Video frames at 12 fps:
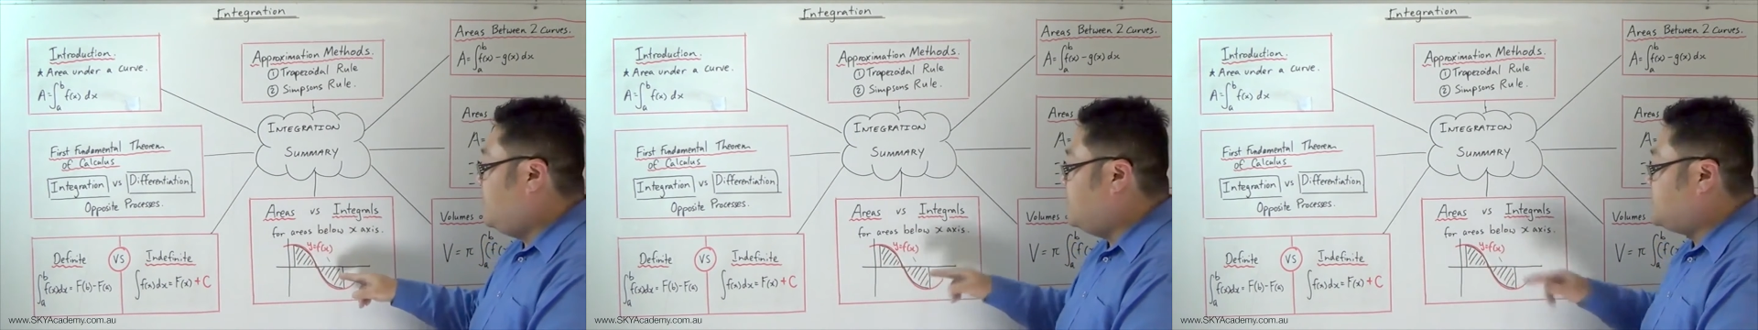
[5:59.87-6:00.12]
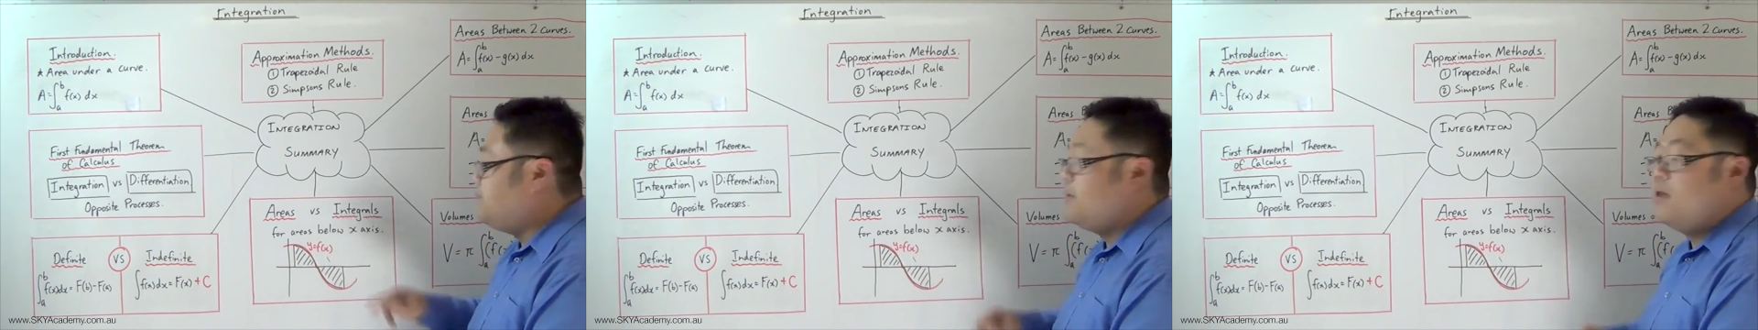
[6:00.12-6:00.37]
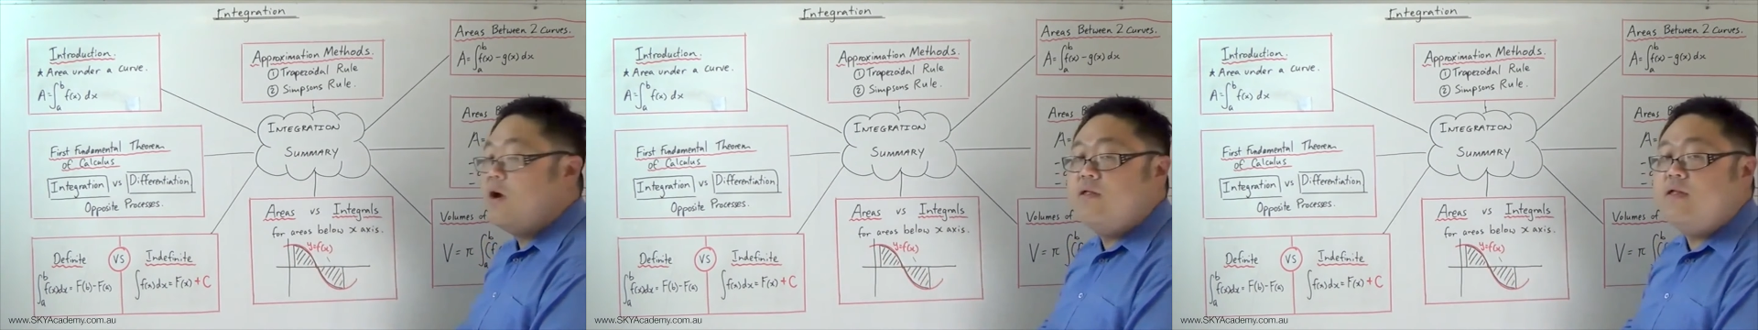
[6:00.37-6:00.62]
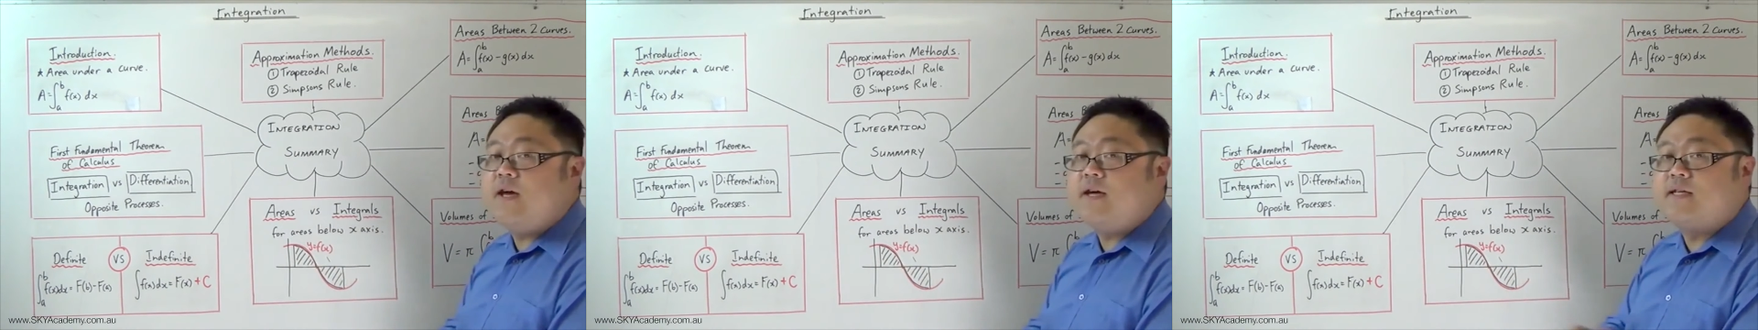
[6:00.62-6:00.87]
If it's
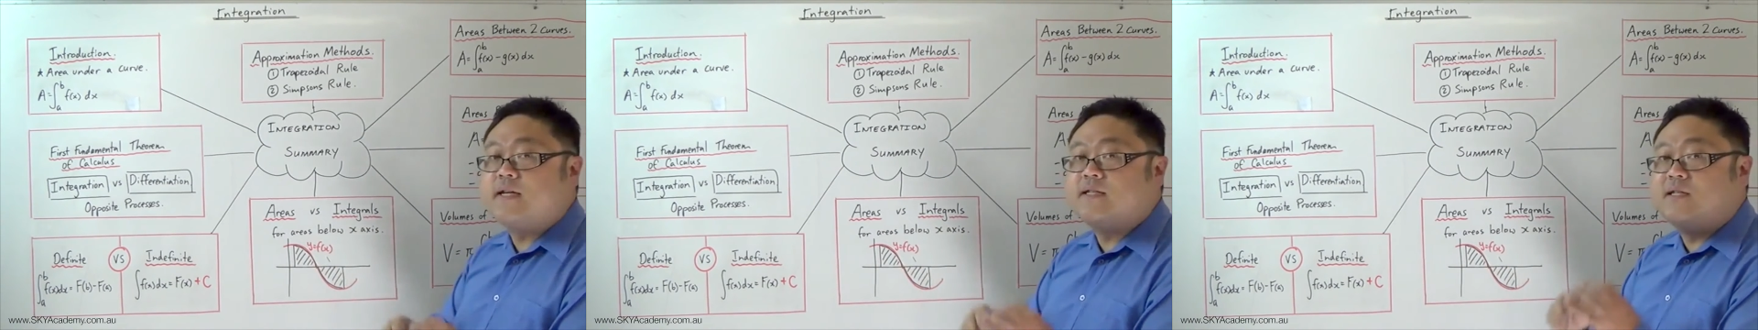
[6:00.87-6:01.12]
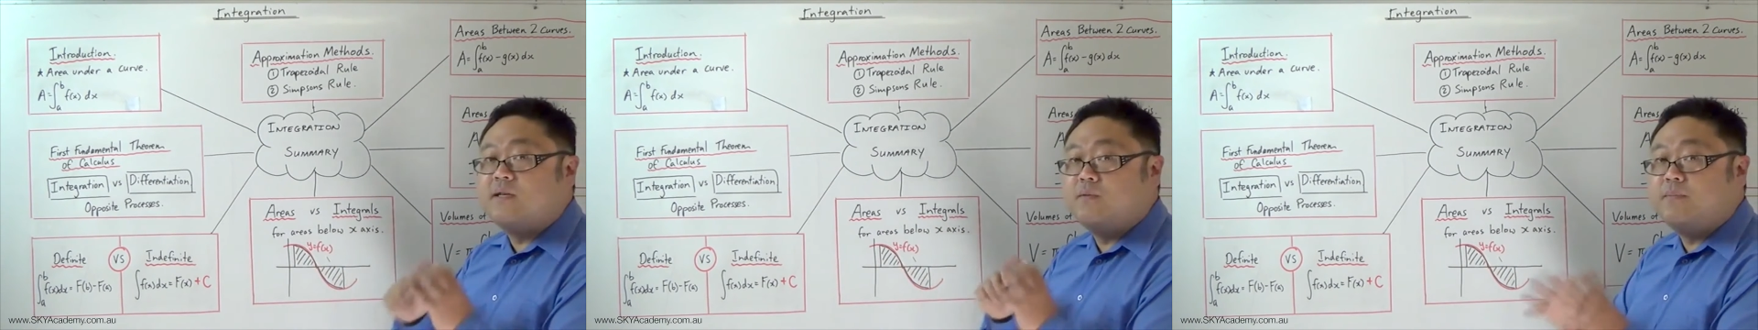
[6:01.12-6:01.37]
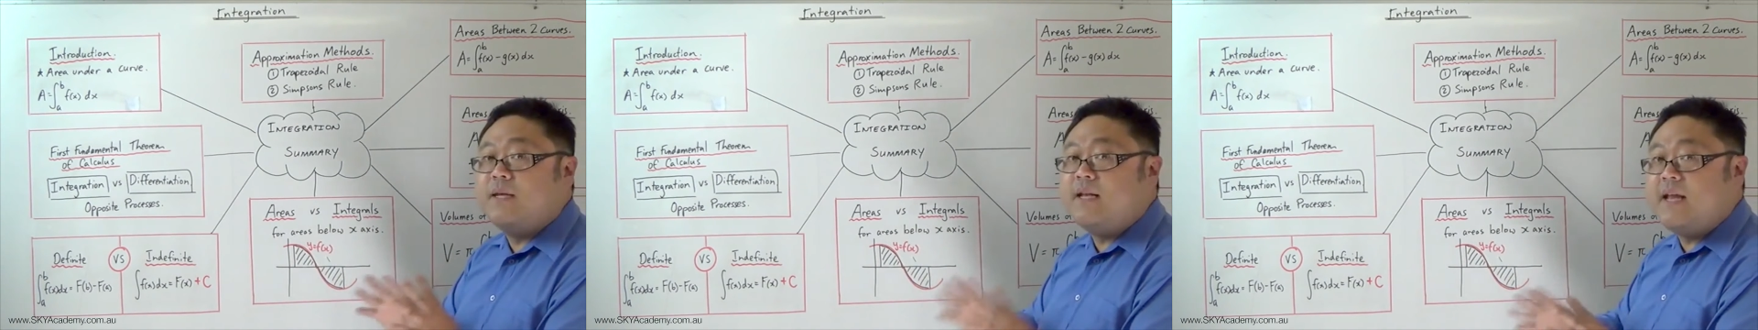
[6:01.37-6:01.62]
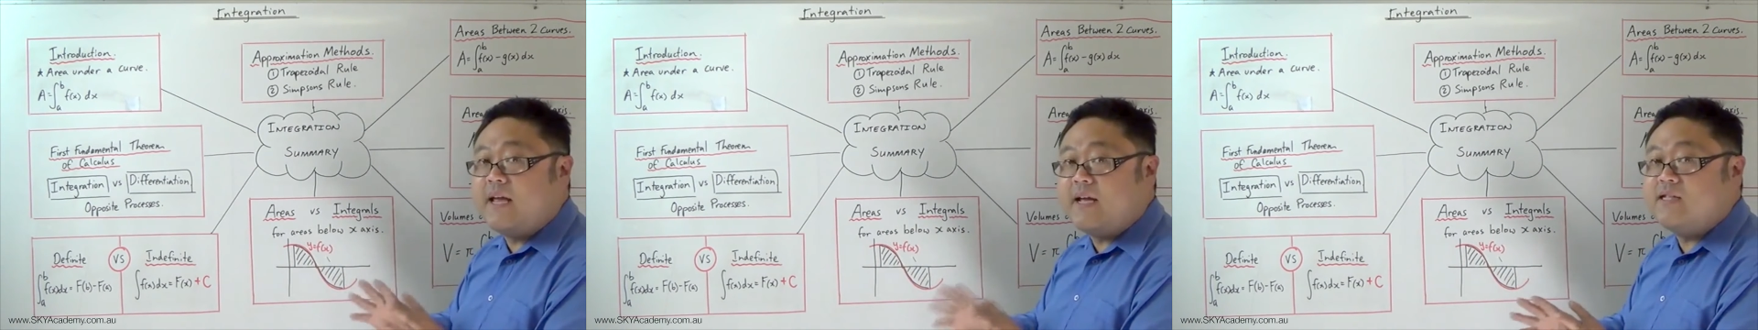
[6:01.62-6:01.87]
below the x-axis, it will be
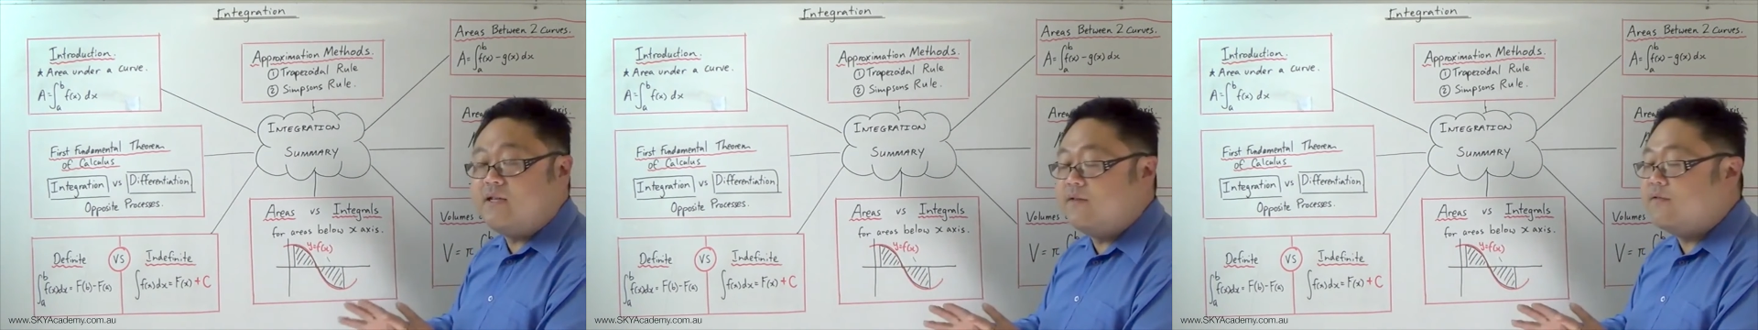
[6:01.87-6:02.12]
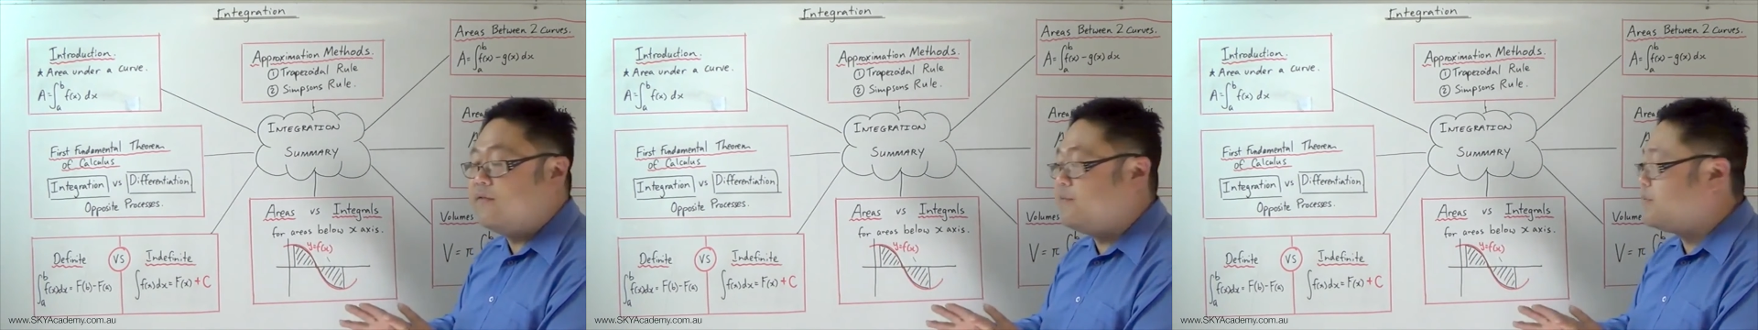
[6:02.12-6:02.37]
negative